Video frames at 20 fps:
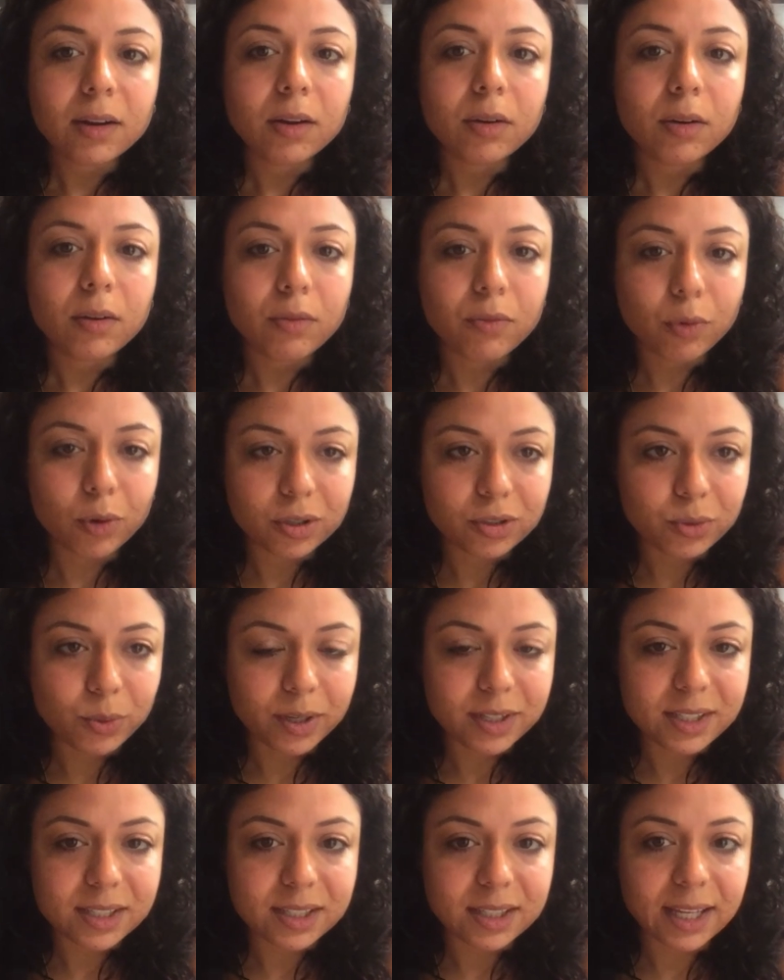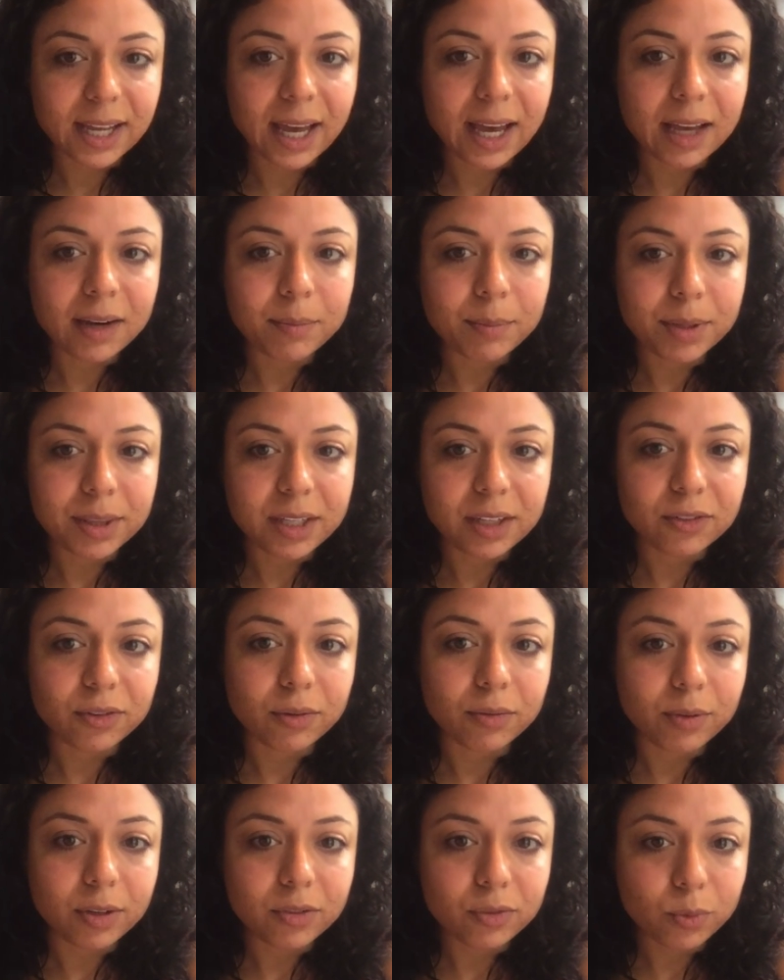4 choices again, but these are
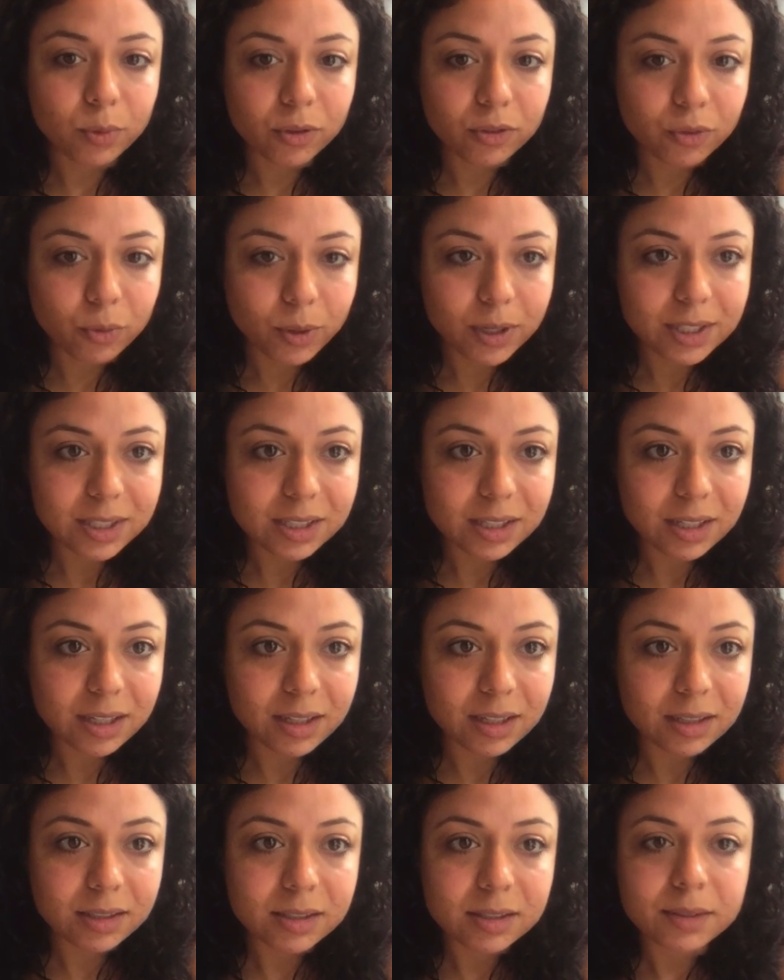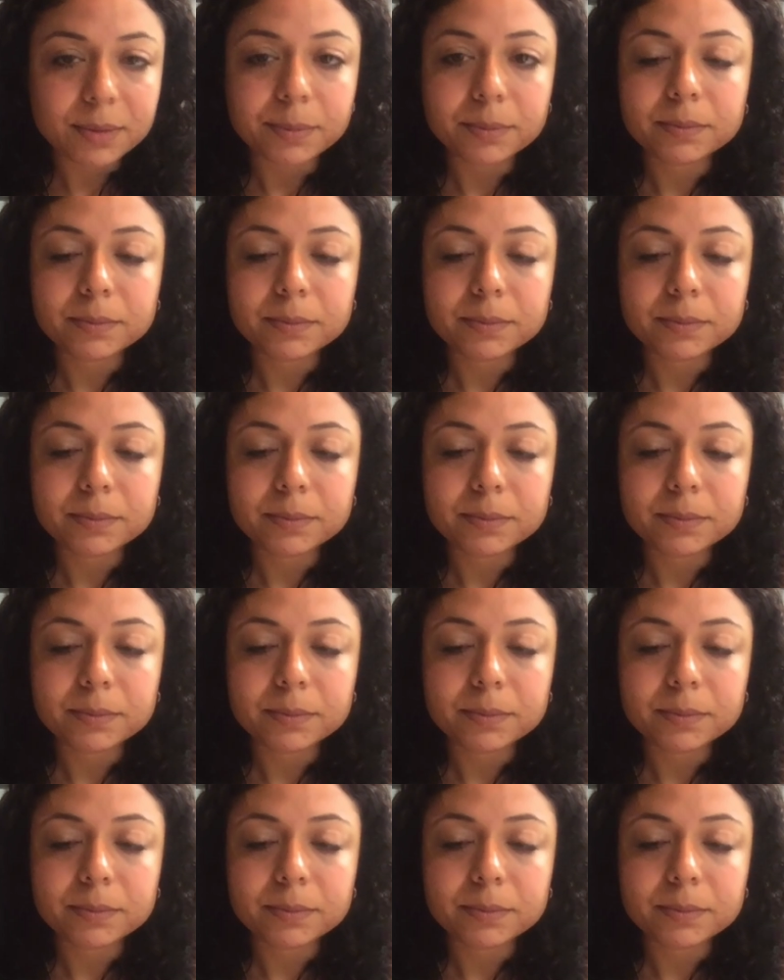visual choices.